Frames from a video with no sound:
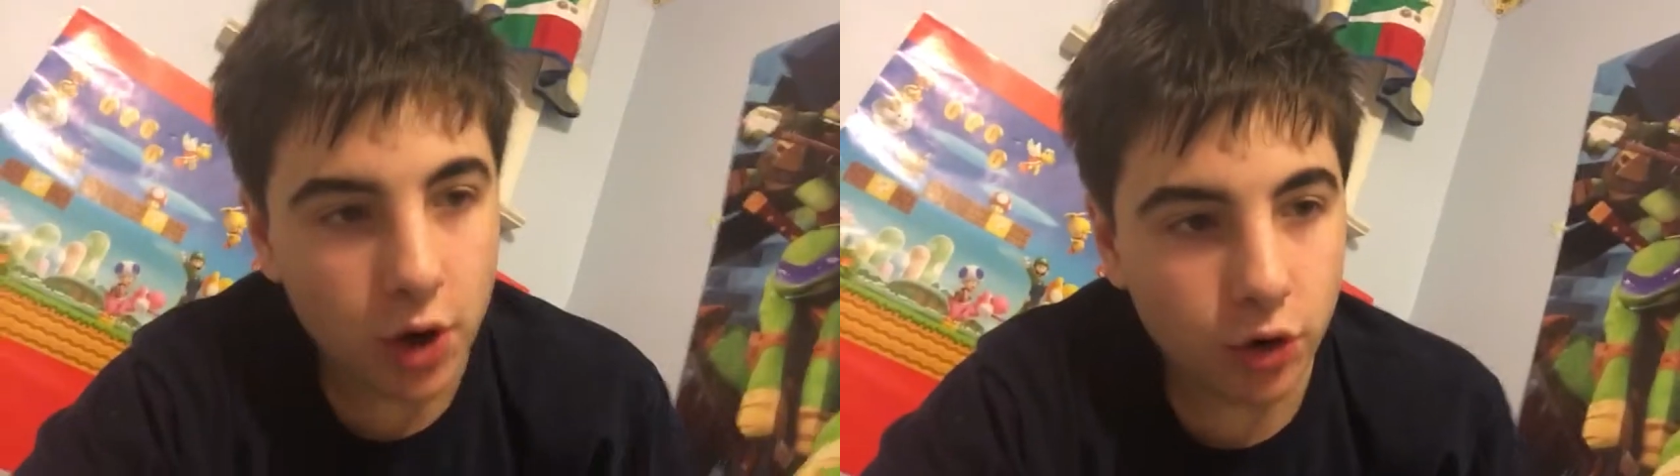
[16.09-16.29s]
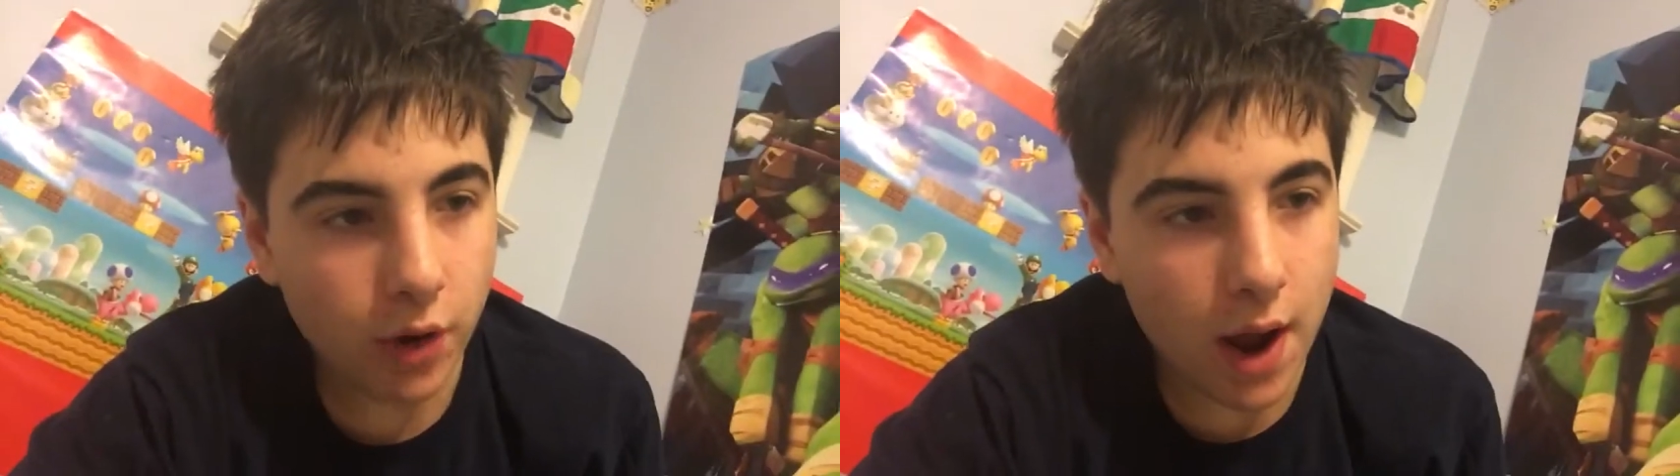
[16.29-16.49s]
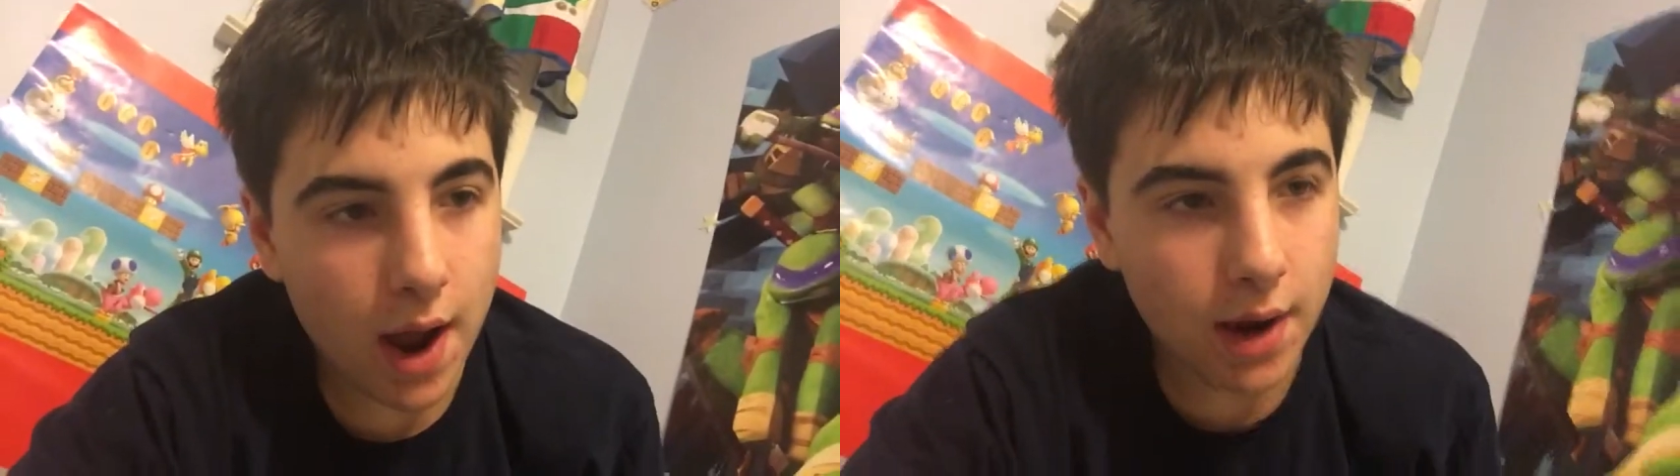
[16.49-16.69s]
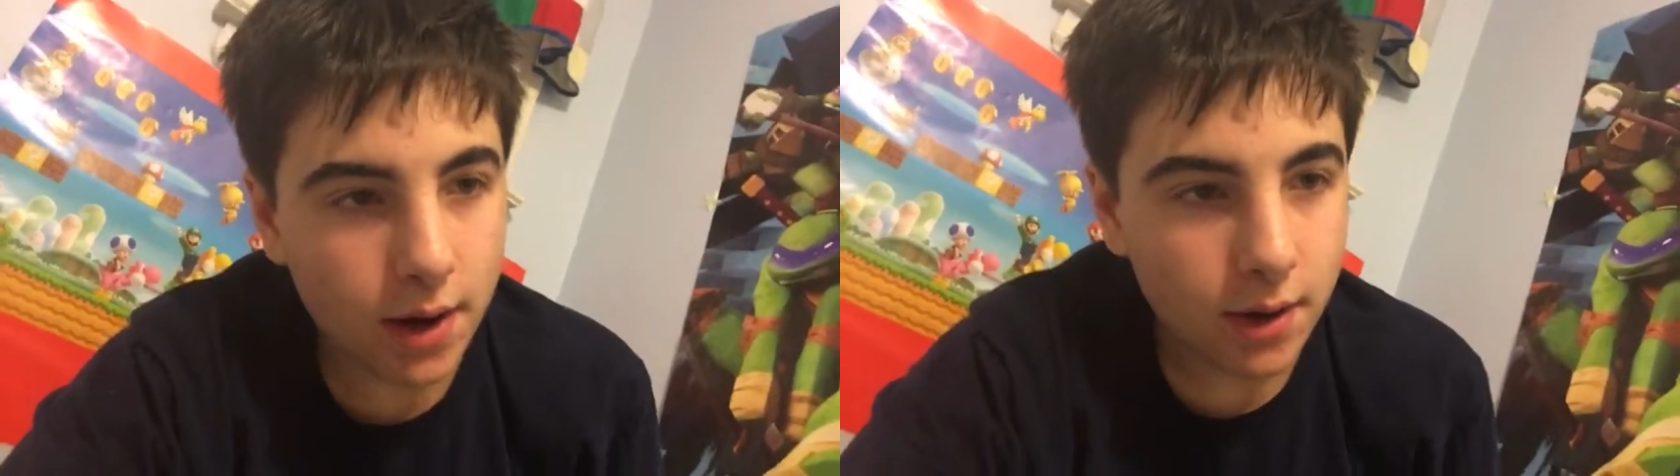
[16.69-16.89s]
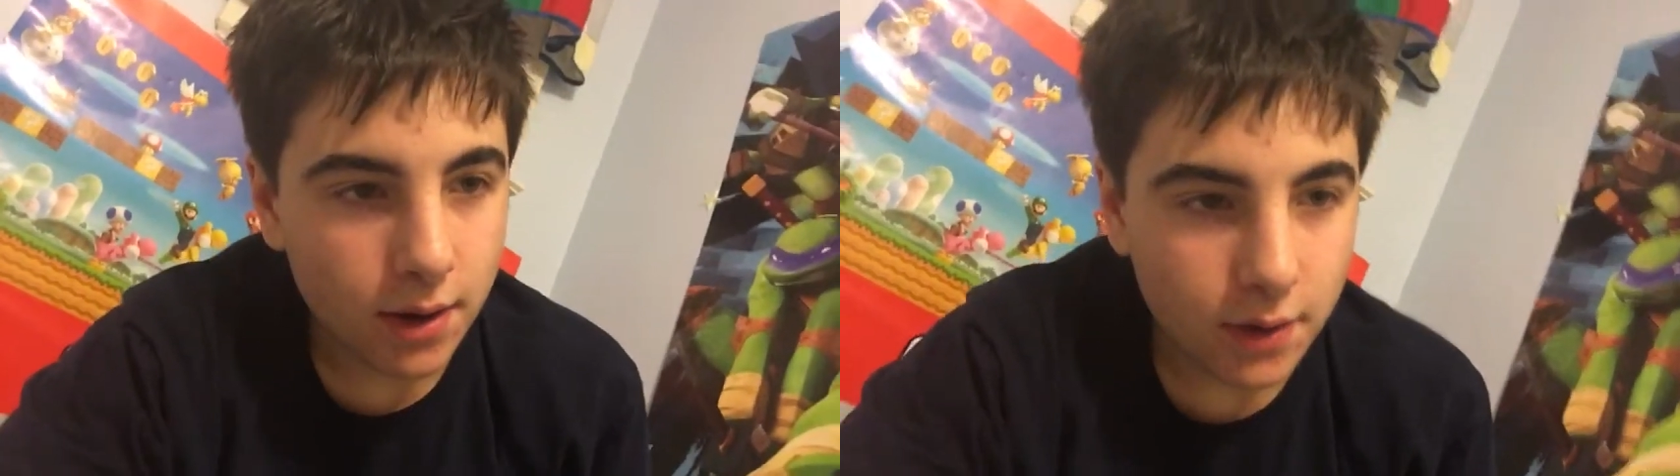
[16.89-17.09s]

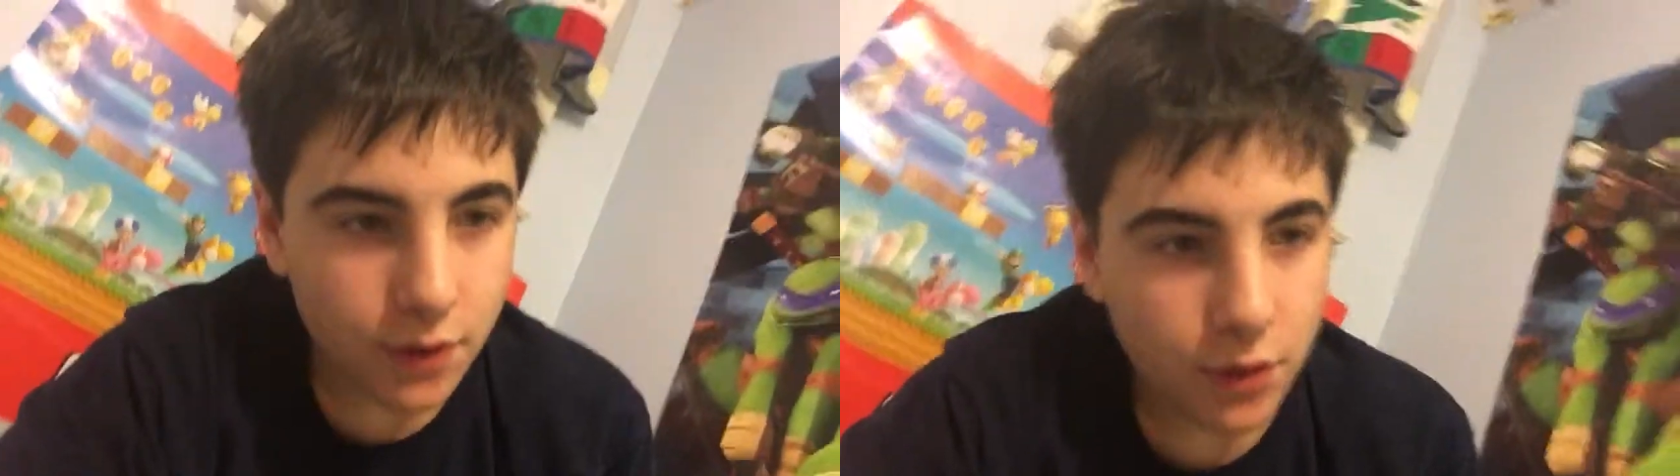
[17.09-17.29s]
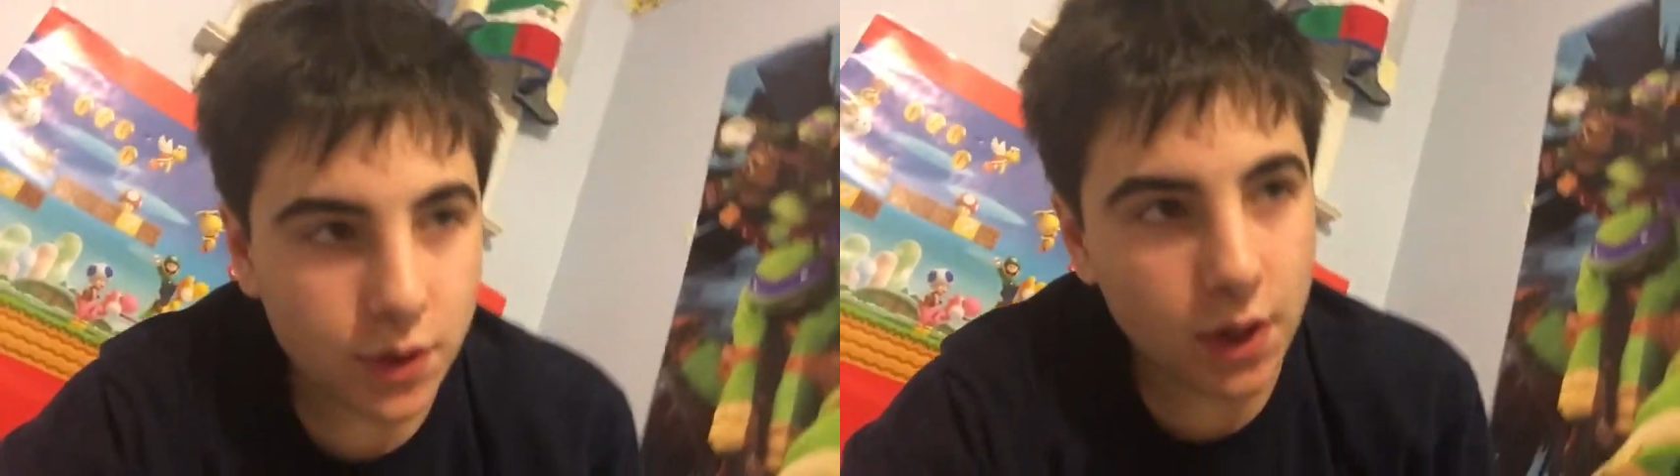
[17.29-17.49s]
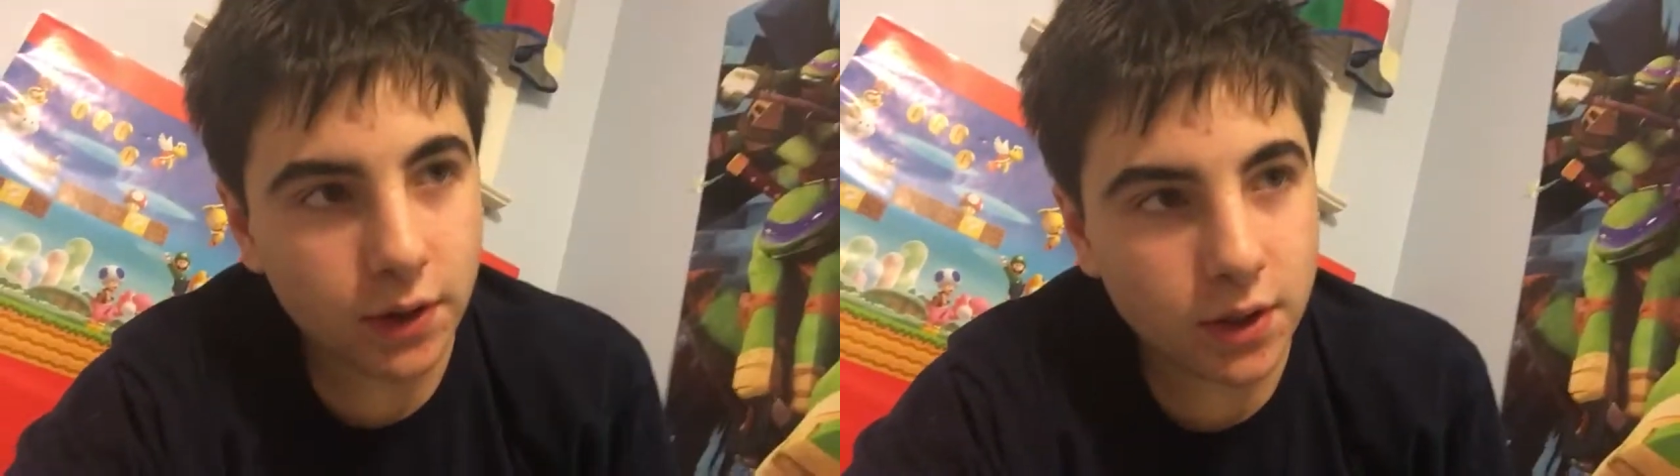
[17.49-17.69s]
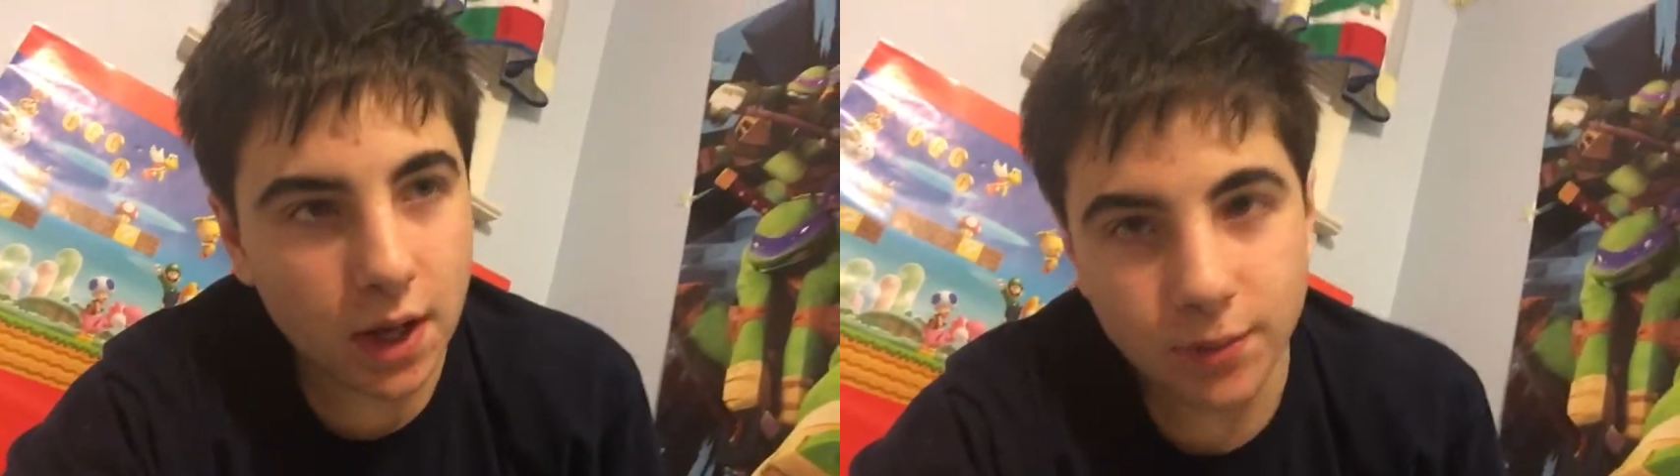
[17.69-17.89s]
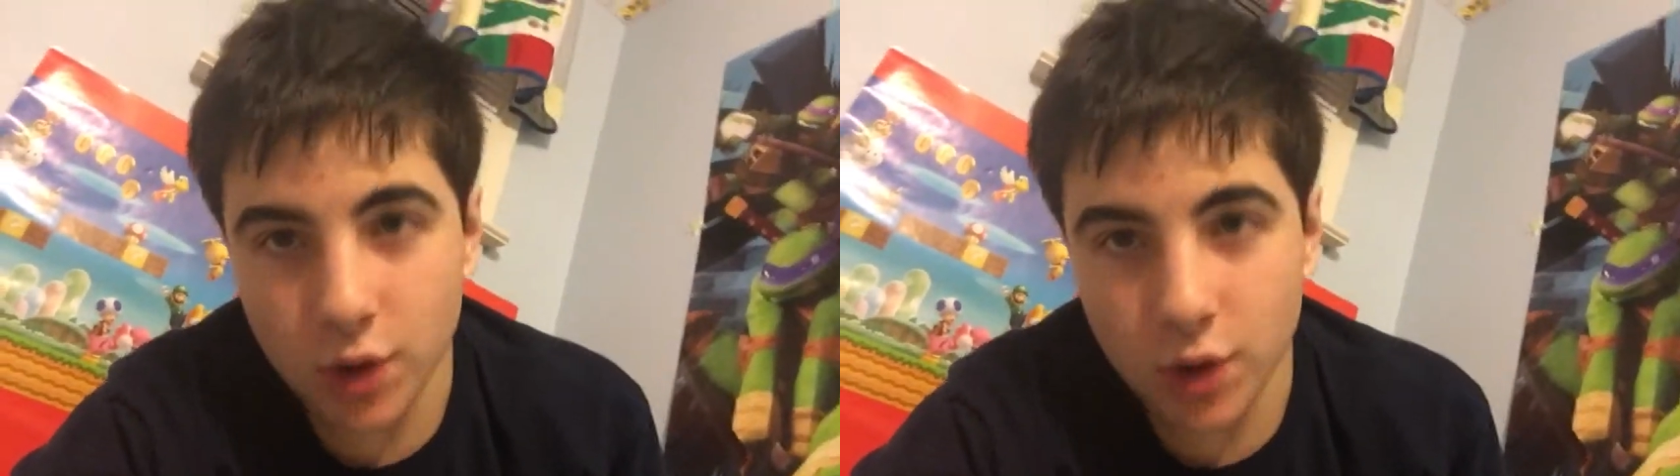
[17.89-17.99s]
tried using these name